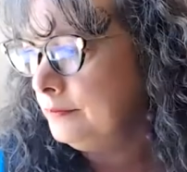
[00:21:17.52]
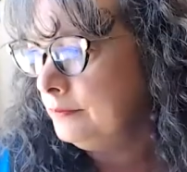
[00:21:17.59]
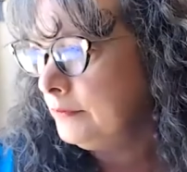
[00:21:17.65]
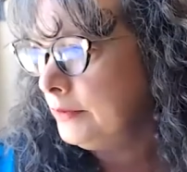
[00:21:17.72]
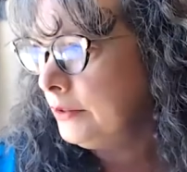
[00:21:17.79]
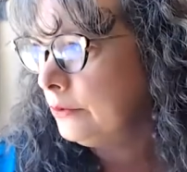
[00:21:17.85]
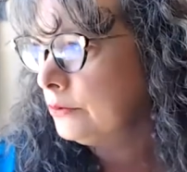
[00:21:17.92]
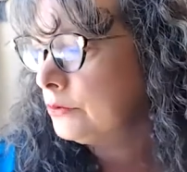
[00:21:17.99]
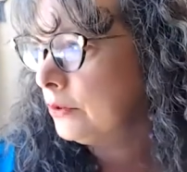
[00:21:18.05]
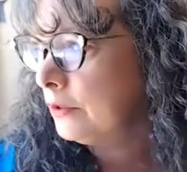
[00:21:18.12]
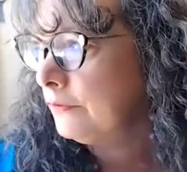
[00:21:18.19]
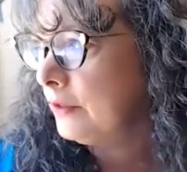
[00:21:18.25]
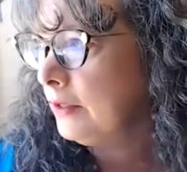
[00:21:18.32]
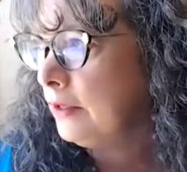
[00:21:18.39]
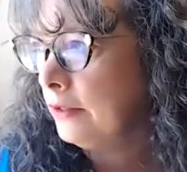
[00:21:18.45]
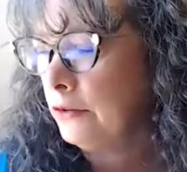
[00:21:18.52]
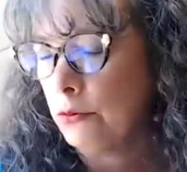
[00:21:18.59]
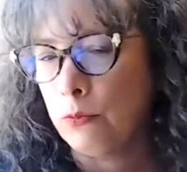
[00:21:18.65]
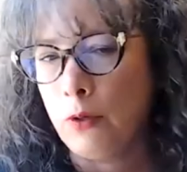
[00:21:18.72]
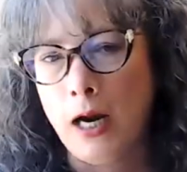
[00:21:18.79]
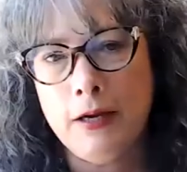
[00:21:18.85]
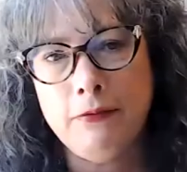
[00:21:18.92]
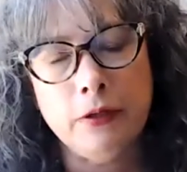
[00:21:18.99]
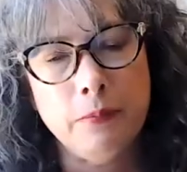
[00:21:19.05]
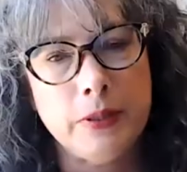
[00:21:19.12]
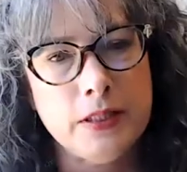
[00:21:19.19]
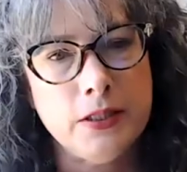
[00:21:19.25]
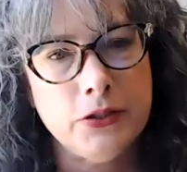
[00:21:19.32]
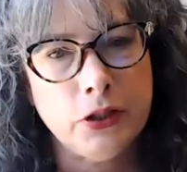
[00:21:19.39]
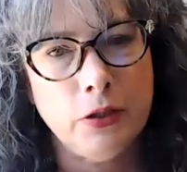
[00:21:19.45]
you know, sort of a thriving
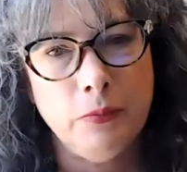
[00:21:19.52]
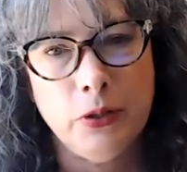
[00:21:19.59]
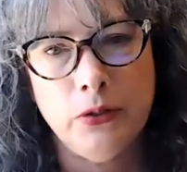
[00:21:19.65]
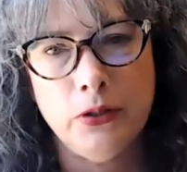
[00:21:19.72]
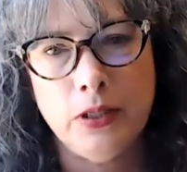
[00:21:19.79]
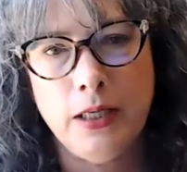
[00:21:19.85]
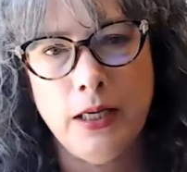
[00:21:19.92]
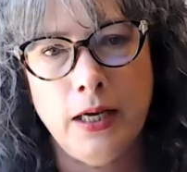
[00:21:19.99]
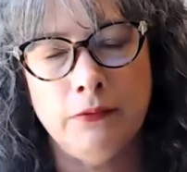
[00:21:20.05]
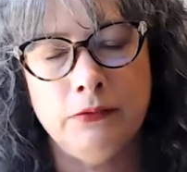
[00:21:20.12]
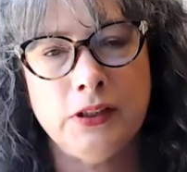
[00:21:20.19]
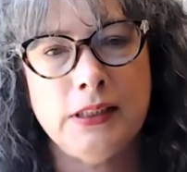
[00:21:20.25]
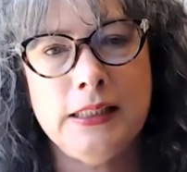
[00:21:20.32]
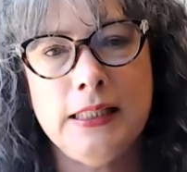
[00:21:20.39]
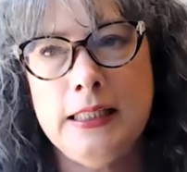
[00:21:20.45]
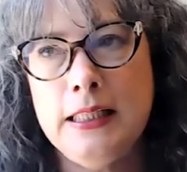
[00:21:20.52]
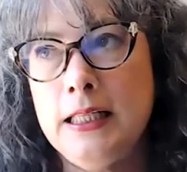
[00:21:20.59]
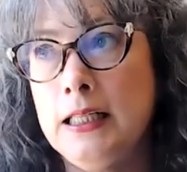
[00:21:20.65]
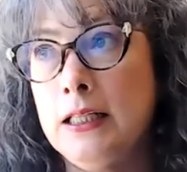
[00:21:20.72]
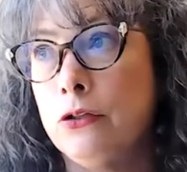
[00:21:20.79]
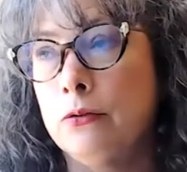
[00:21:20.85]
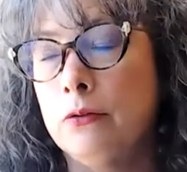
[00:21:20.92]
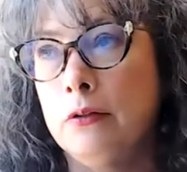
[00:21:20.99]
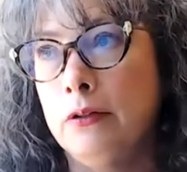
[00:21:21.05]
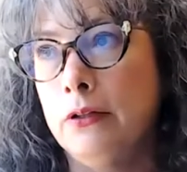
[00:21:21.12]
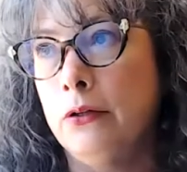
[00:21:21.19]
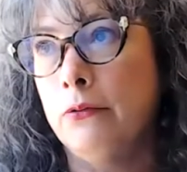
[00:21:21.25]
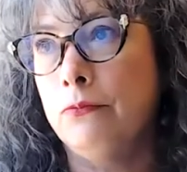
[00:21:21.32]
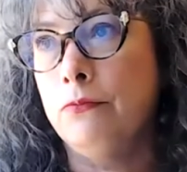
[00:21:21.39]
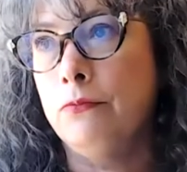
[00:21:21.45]
business community, of seeing, you
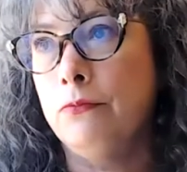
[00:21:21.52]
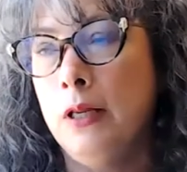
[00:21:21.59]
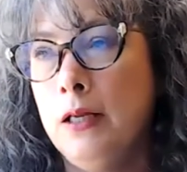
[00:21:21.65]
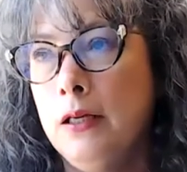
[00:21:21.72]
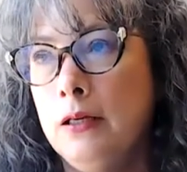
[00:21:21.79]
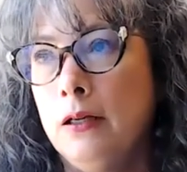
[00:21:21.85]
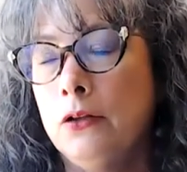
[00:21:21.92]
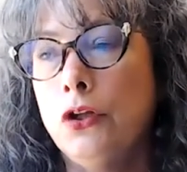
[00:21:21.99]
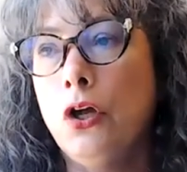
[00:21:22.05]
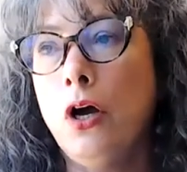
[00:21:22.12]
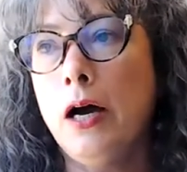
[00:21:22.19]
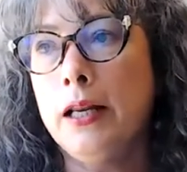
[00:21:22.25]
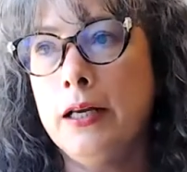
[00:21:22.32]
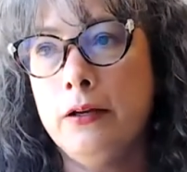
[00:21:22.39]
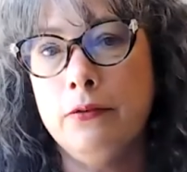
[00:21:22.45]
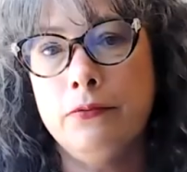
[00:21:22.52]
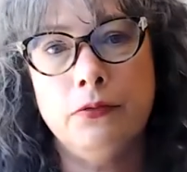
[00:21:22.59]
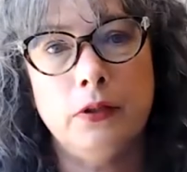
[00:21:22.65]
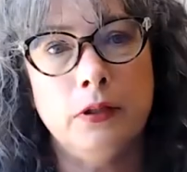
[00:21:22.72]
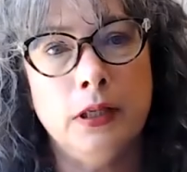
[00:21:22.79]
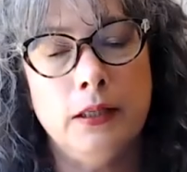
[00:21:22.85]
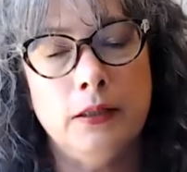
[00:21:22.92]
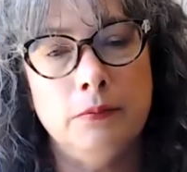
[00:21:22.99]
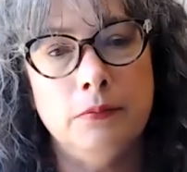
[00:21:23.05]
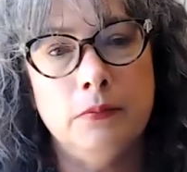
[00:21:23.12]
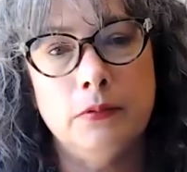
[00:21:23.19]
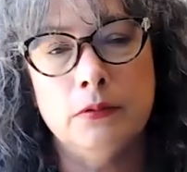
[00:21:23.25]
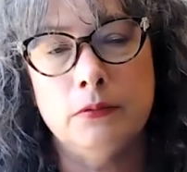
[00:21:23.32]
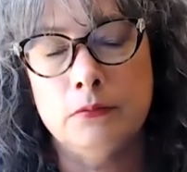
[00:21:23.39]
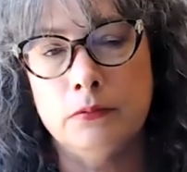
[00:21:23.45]
know, a lot of
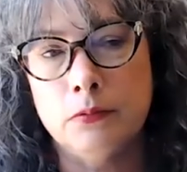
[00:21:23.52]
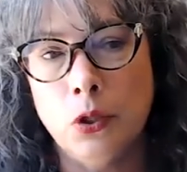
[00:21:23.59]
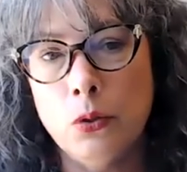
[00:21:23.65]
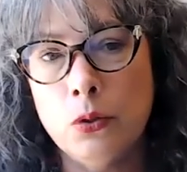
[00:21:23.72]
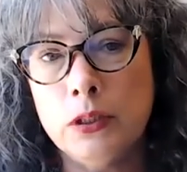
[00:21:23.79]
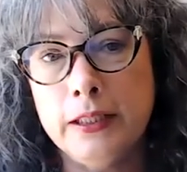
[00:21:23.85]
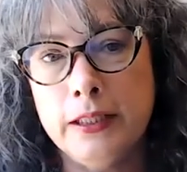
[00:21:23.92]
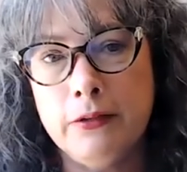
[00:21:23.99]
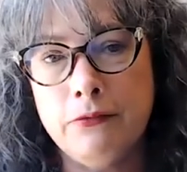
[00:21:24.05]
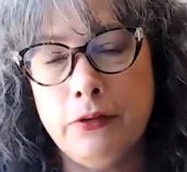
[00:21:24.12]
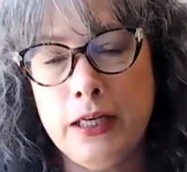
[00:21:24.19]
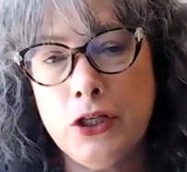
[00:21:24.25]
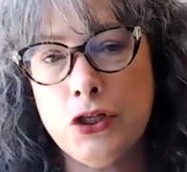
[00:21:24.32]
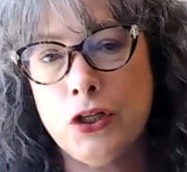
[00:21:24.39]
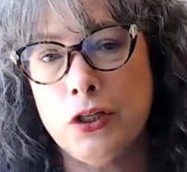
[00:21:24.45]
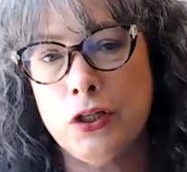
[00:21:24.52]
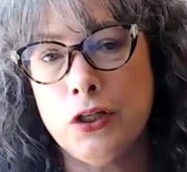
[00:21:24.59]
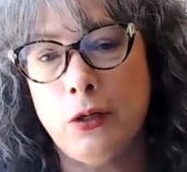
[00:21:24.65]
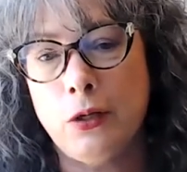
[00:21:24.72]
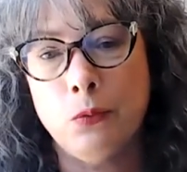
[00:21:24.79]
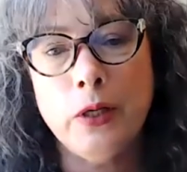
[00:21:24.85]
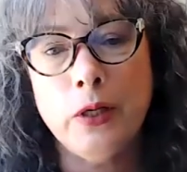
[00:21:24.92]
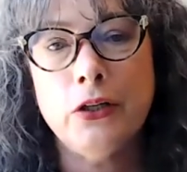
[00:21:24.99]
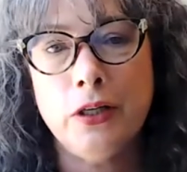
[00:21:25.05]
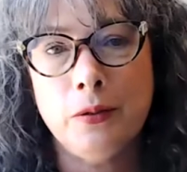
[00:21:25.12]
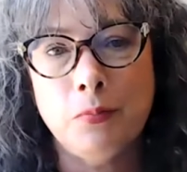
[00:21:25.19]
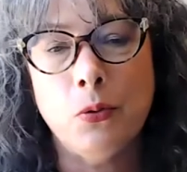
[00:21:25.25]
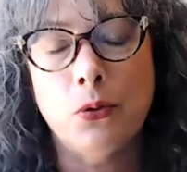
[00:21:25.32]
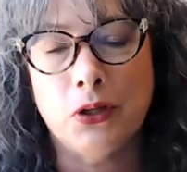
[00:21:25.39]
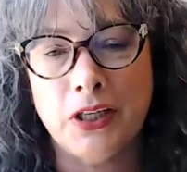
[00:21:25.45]
local innovation that we could
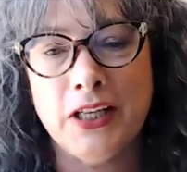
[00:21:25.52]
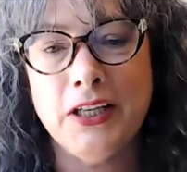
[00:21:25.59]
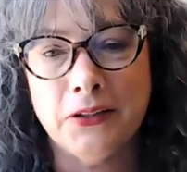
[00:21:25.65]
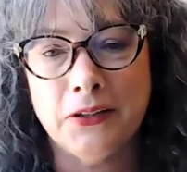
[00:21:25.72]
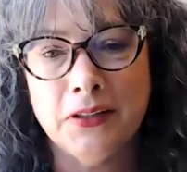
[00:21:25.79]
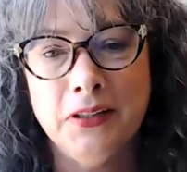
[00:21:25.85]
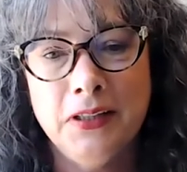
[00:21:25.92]
import here.